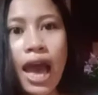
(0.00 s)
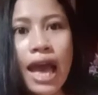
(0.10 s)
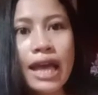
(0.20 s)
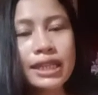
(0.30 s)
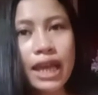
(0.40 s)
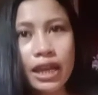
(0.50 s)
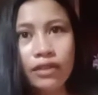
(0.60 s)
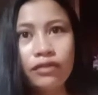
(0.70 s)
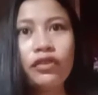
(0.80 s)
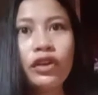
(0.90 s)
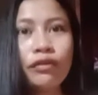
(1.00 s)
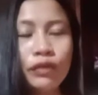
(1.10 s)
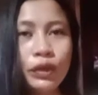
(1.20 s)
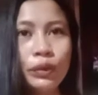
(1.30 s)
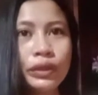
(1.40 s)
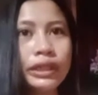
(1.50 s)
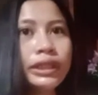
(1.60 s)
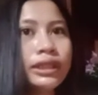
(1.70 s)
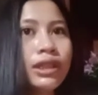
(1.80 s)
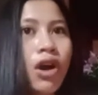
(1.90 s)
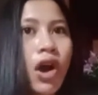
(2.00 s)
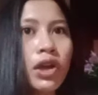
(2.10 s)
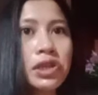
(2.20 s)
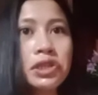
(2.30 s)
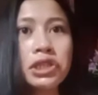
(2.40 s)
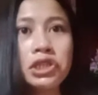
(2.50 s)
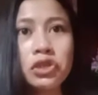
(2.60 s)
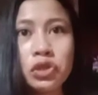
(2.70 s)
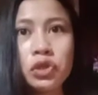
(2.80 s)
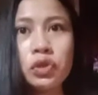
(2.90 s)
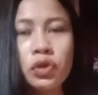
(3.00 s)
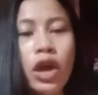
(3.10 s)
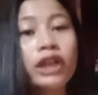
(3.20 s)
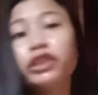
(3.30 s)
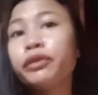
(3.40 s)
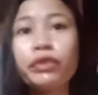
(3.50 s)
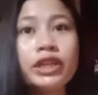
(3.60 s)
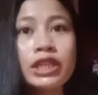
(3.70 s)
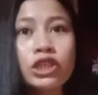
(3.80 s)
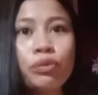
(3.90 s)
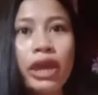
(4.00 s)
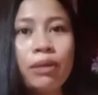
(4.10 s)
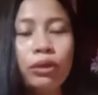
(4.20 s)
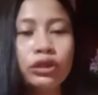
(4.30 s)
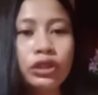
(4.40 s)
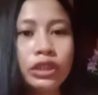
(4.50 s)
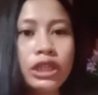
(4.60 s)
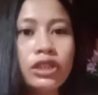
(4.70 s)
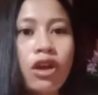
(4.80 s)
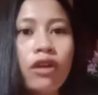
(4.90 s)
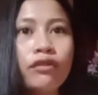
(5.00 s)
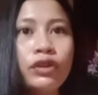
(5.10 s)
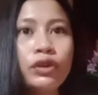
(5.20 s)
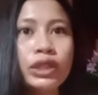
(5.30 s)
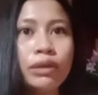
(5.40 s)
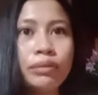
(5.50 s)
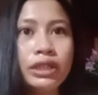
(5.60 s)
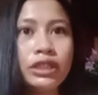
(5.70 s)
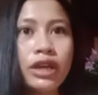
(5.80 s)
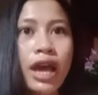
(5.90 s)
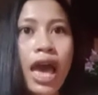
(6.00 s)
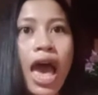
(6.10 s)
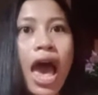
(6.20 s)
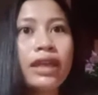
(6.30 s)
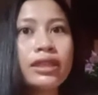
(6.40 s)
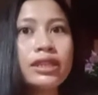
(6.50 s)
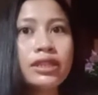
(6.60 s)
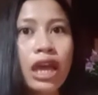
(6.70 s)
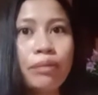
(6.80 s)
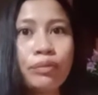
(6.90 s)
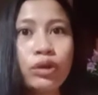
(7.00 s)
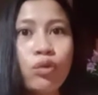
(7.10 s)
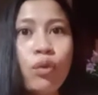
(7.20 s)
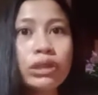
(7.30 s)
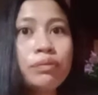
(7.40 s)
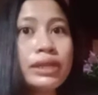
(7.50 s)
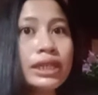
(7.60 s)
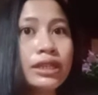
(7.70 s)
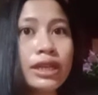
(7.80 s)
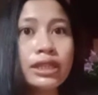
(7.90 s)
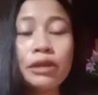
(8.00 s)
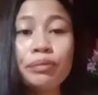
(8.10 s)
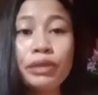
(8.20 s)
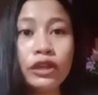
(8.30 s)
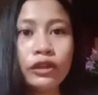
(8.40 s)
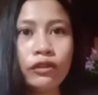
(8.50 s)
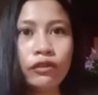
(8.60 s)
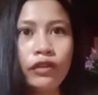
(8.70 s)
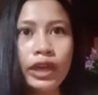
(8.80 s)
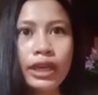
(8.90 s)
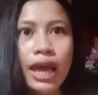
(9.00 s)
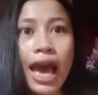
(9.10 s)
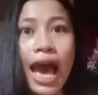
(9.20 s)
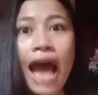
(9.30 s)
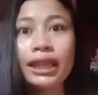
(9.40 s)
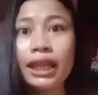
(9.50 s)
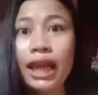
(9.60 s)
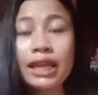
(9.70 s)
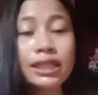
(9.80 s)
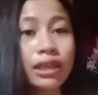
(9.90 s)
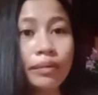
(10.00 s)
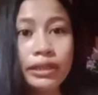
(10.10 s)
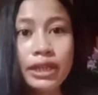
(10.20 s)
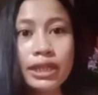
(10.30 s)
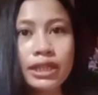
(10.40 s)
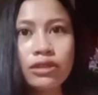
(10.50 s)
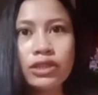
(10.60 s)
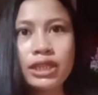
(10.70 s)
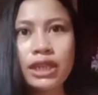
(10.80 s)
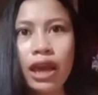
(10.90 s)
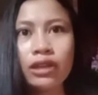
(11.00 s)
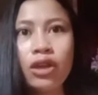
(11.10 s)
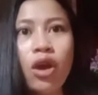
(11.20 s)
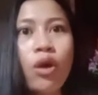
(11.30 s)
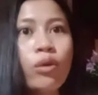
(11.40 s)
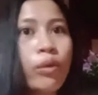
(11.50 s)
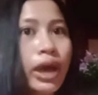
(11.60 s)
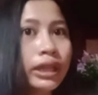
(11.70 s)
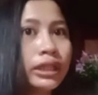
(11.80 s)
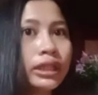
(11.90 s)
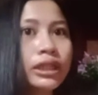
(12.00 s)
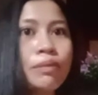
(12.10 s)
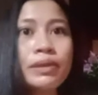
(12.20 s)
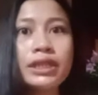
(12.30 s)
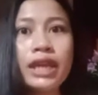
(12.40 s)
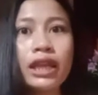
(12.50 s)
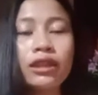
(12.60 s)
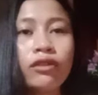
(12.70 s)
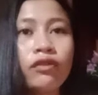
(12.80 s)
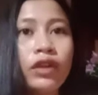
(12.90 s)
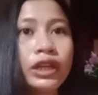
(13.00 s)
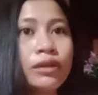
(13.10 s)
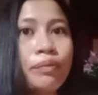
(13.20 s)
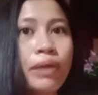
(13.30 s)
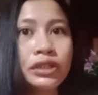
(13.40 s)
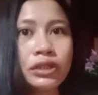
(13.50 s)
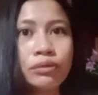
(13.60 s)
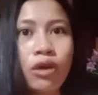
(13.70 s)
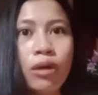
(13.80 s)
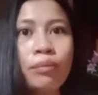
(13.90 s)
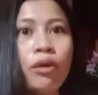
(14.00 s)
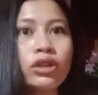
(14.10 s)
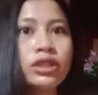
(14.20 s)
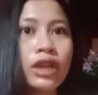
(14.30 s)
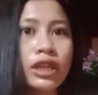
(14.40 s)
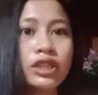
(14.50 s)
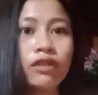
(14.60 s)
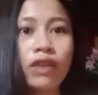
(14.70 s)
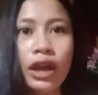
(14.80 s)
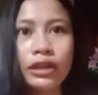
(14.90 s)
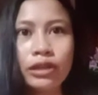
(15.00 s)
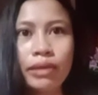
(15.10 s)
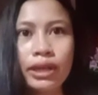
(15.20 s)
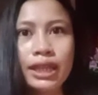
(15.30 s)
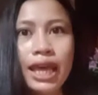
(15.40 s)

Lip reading: As an informed viewer, the onus is on you to first to be able to read or view the media and decipher what messages are being conveyed. Analyze the images to decide whether they present a fair depiction of both sides of the argument.